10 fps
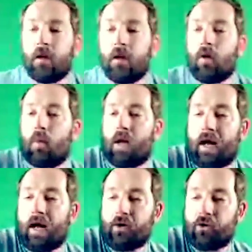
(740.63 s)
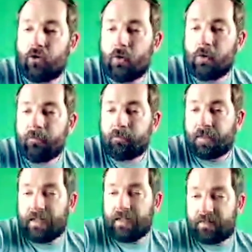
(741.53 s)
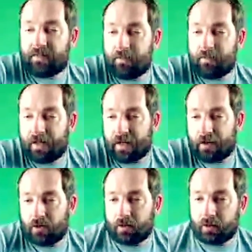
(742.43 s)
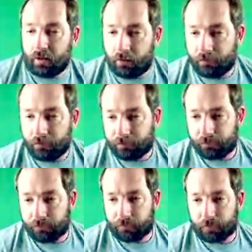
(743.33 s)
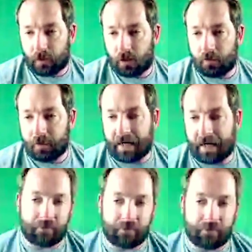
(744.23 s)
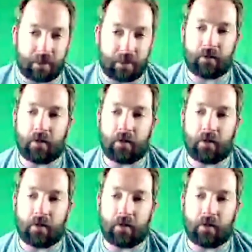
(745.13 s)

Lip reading: What I would do is, depending on how long I'm dieting, Timberland,